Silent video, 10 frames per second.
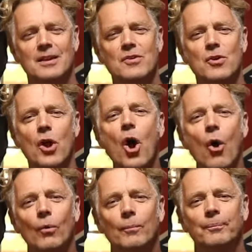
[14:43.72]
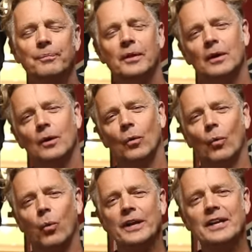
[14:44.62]
No.
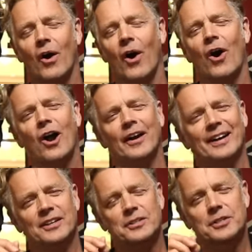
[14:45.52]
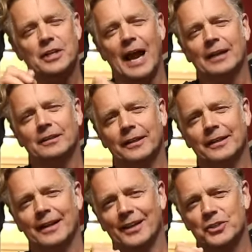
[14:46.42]
We are
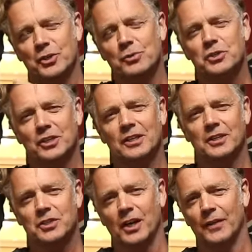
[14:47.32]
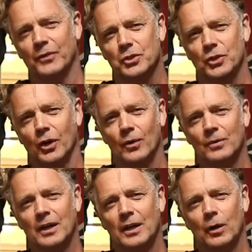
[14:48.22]
exactly as you see us on the show.
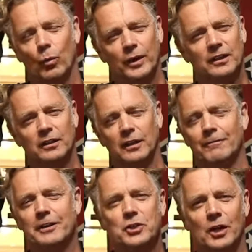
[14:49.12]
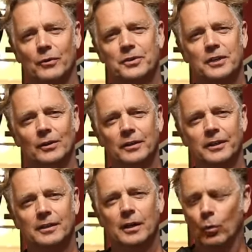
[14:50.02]
We love each other dearly.
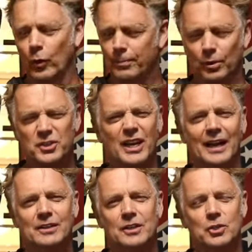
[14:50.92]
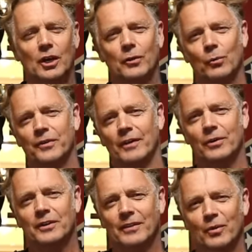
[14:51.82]
We protect each other with
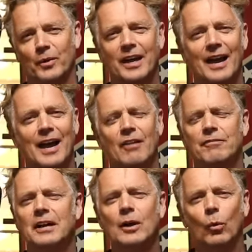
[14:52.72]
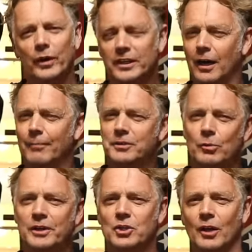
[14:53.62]
everything we have. We come
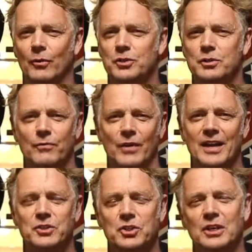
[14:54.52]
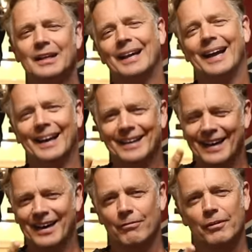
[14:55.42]
to each other's defense at
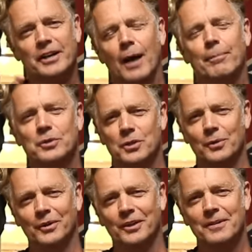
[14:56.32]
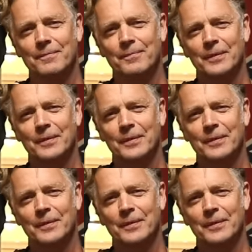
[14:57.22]
every opportunity,